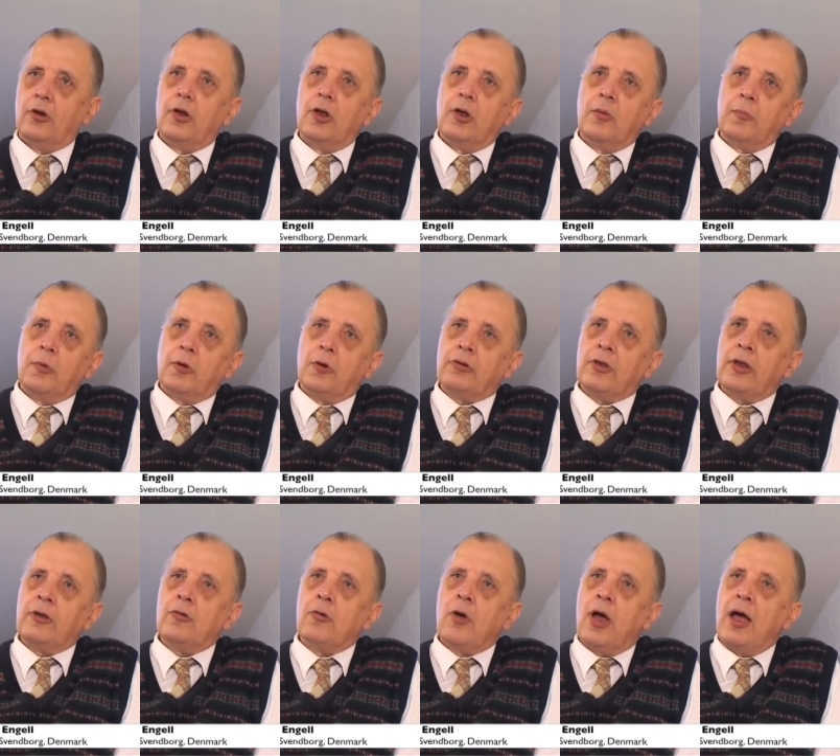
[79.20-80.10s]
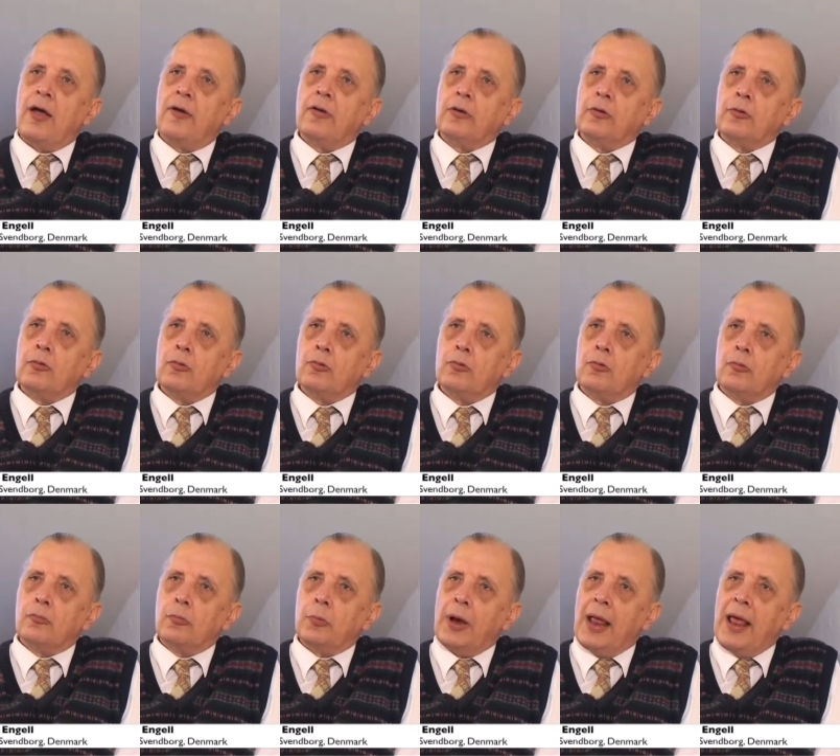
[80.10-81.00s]
because then you
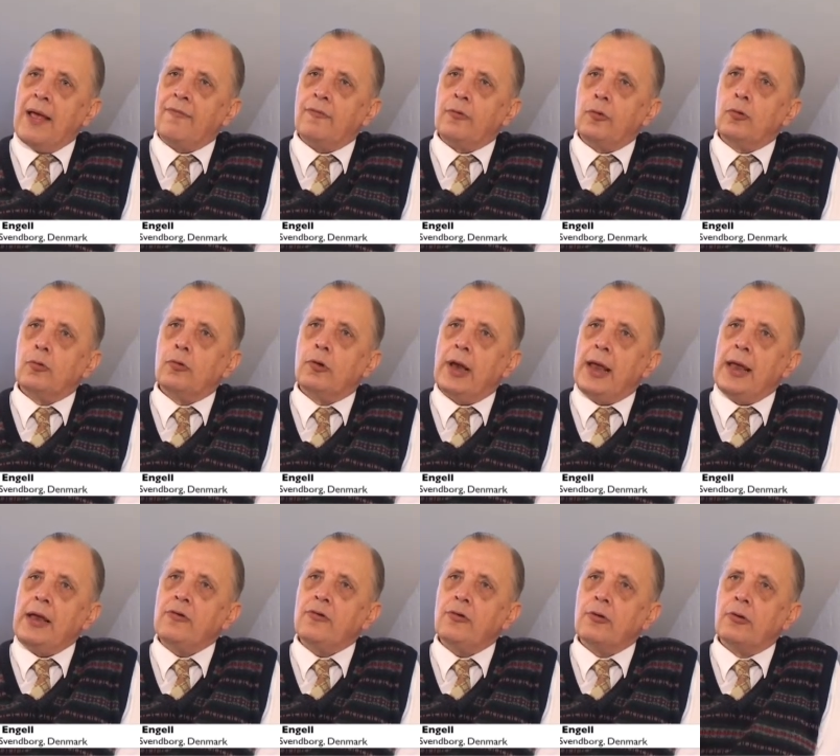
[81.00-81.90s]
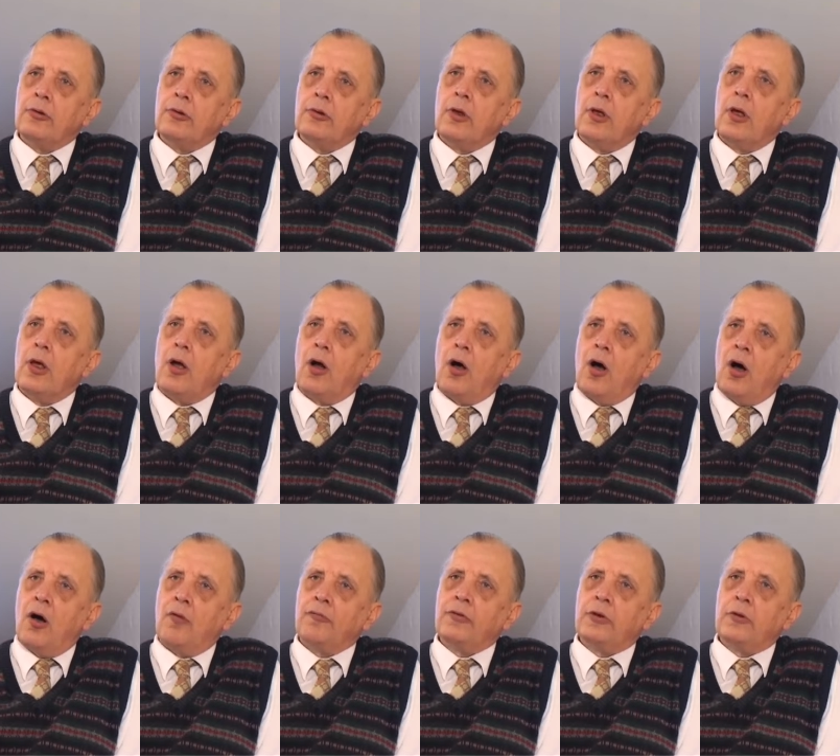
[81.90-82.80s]
will have nucleation
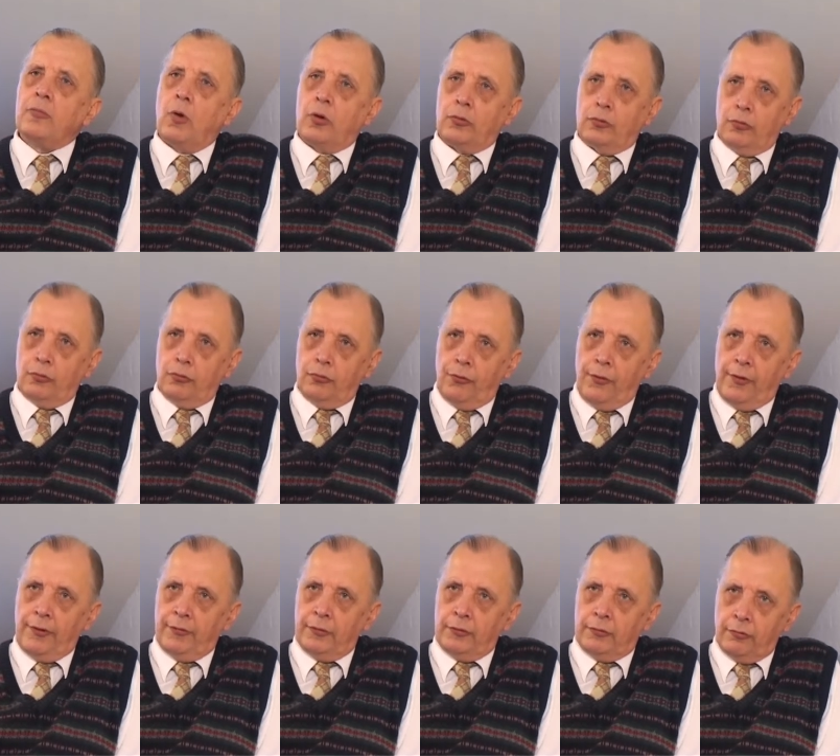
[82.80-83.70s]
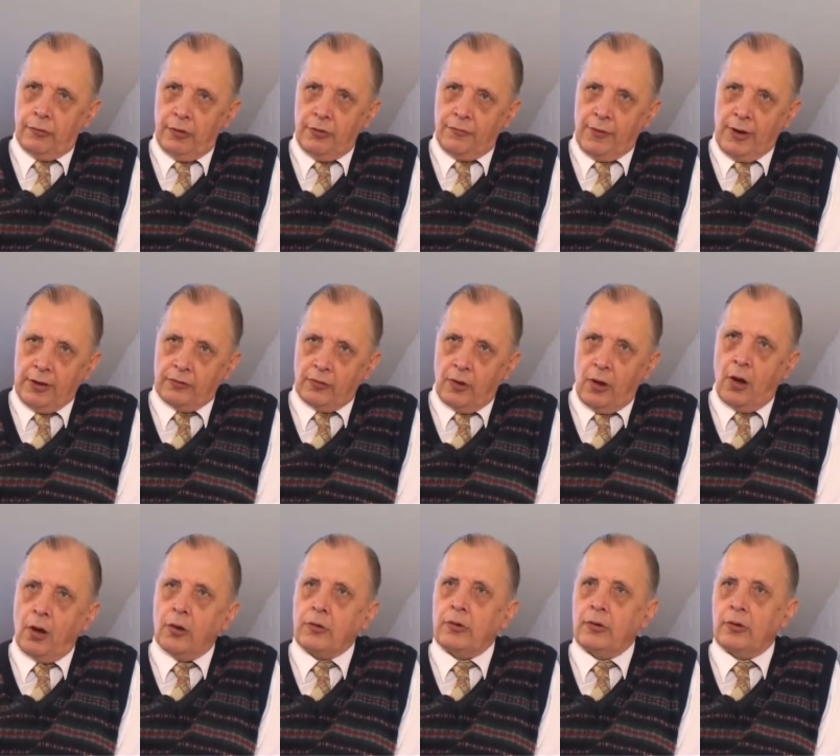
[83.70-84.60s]
of the 1-2-3 phase
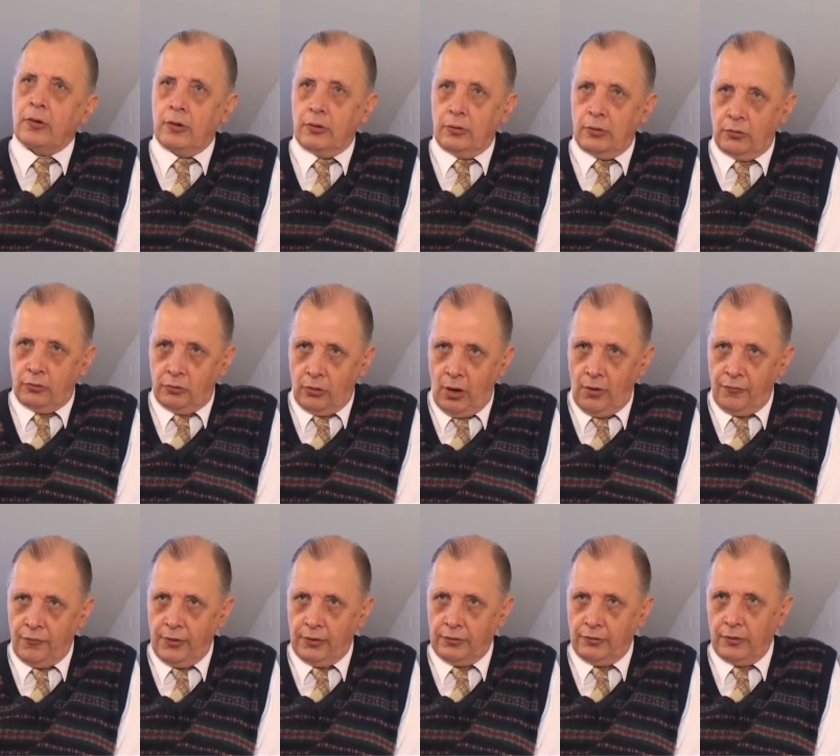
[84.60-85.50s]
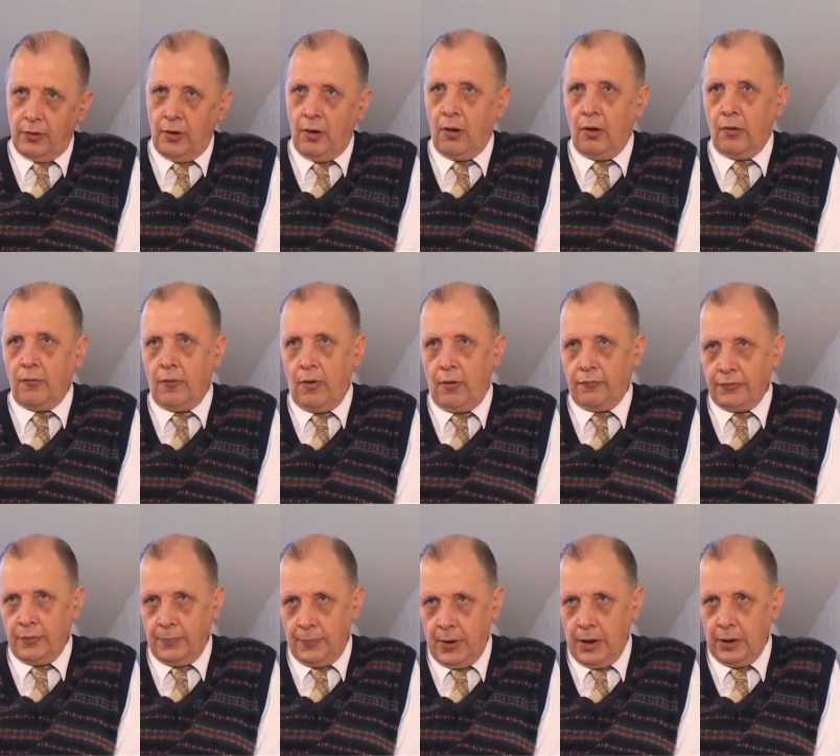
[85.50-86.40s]
on the surface of the
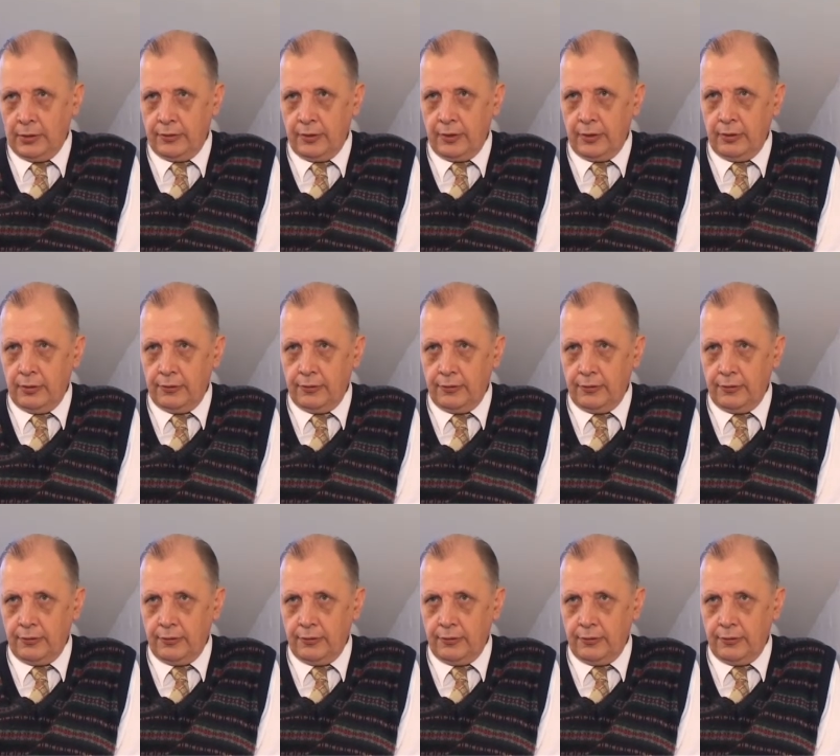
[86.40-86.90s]
particles.